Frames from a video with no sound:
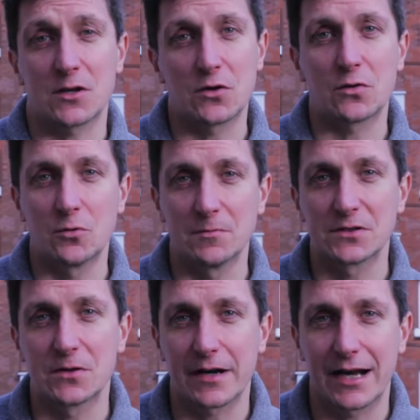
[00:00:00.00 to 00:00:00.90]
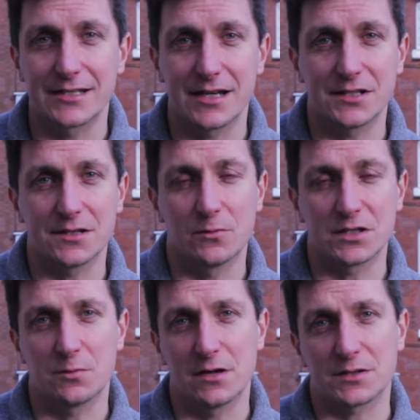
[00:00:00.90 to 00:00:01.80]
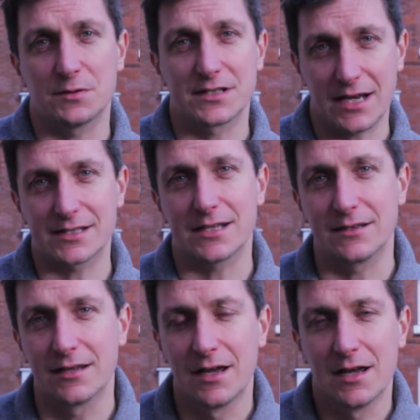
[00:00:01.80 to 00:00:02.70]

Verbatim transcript: is a youth homeless organisation which works with sixteen